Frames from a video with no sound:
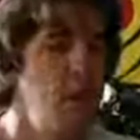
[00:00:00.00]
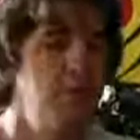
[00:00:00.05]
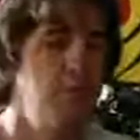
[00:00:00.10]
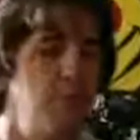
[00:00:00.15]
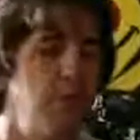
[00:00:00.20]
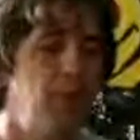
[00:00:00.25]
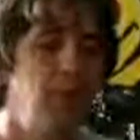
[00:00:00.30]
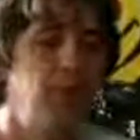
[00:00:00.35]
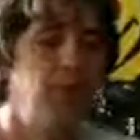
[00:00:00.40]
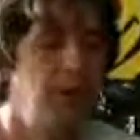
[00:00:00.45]

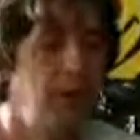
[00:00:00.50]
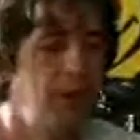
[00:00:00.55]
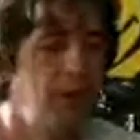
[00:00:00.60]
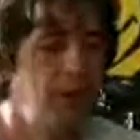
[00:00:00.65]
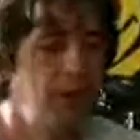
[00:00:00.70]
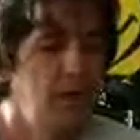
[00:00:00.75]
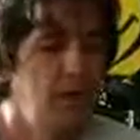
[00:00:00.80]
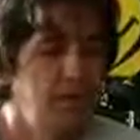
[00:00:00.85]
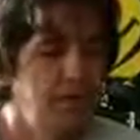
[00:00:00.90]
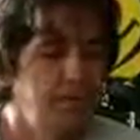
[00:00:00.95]
But
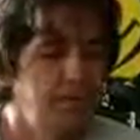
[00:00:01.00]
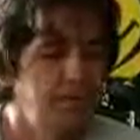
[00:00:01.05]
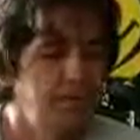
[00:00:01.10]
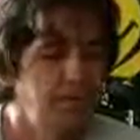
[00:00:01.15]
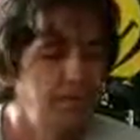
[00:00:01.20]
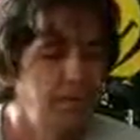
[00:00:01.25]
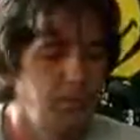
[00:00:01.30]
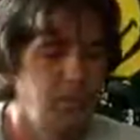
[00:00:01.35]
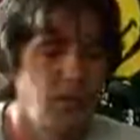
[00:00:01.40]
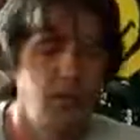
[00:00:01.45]

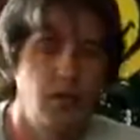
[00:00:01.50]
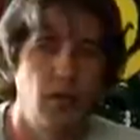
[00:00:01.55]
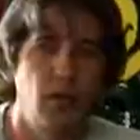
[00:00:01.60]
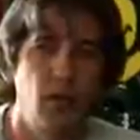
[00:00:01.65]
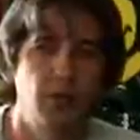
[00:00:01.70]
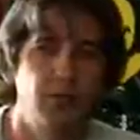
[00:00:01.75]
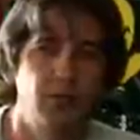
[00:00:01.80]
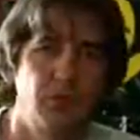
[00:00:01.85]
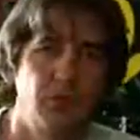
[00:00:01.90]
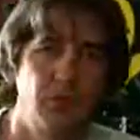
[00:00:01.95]

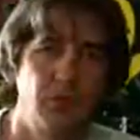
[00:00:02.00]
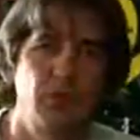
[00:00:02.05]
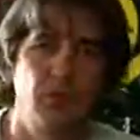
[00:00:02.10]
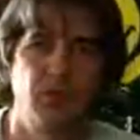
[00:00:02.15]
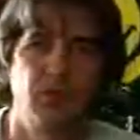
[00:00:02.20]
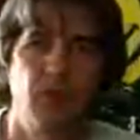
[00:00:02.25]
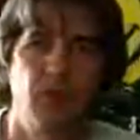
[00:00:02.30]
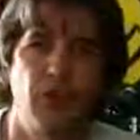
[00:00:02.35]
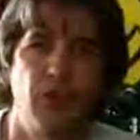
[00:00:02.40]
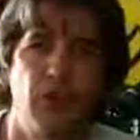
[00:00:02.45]
all of a sudden you
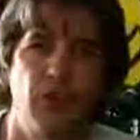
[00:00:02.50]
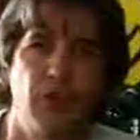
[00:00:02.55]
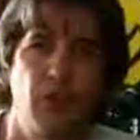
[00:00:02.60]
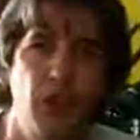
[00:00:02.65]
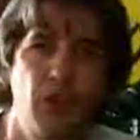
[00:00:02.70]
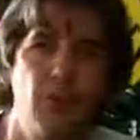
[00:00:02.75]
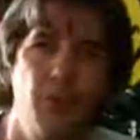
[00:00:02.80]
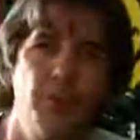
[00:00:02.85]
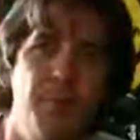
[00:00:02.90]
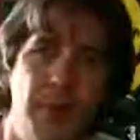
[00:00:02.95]
start thinking, I
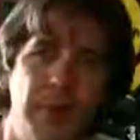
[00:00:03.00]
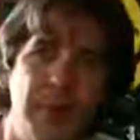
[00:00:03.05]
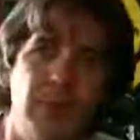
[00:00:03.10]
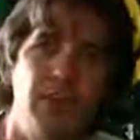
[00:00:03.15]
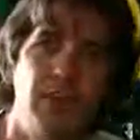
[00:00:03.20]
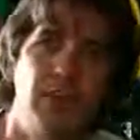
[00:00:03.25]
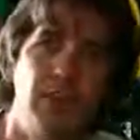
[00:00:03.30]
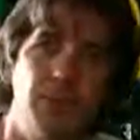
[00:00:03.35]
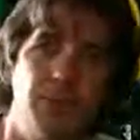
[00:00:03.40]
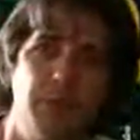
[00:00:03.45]
want to make a
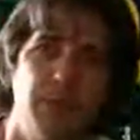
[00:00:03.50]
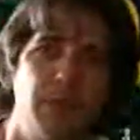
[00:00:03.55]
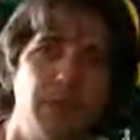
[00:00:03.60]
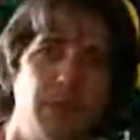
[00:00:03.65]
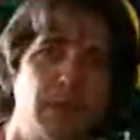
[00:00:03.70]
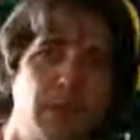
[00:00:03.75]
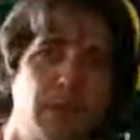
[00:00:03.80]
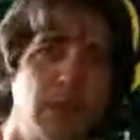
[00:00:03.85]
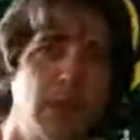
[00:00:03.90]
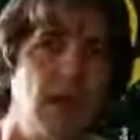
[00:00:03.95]
little bit
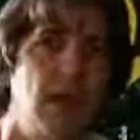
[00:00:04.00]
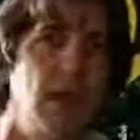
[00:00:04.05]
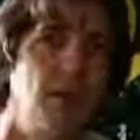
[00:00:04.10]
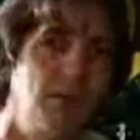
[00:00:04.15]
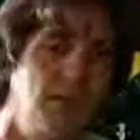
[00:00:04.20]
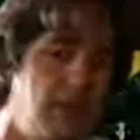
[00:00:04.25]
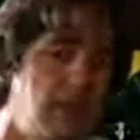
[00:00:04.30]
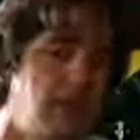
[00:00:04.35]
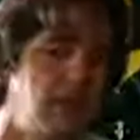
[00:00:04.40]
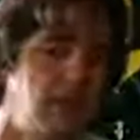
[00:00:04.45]
better time,
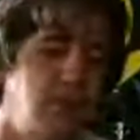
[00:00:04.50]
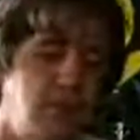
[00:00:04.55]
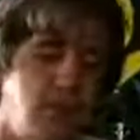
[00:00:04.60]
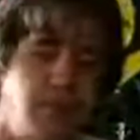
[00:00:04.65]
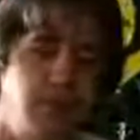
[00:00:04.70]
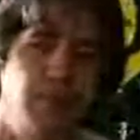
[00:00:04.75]
and that's